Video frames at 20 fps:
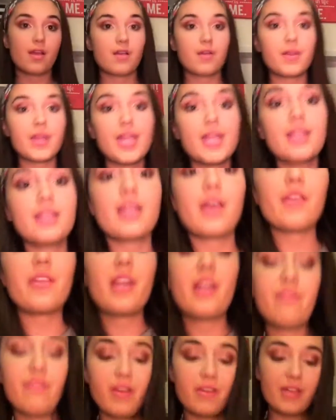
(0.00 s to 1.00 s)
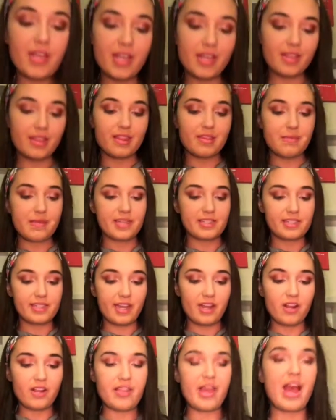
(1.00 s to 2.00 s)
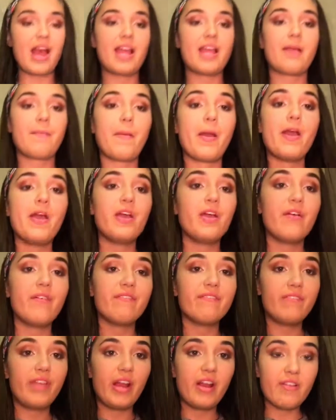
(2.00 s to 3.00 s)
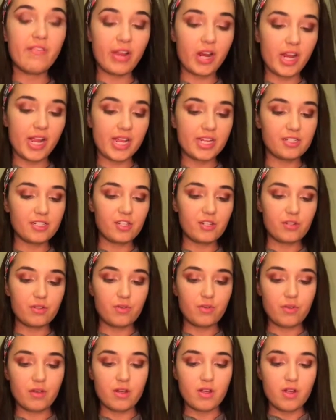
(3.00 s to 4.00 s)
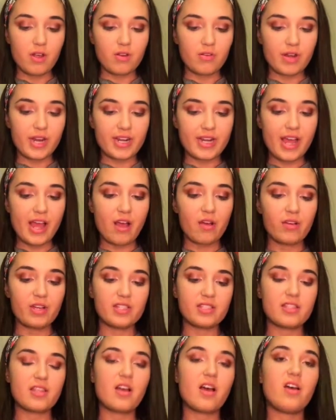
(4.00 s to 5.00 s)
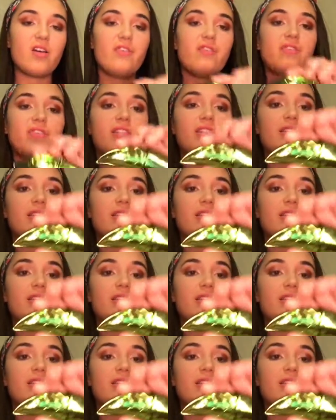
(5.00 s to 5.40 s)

Okay, now that I found it, the mascara that I am very, very into right now is the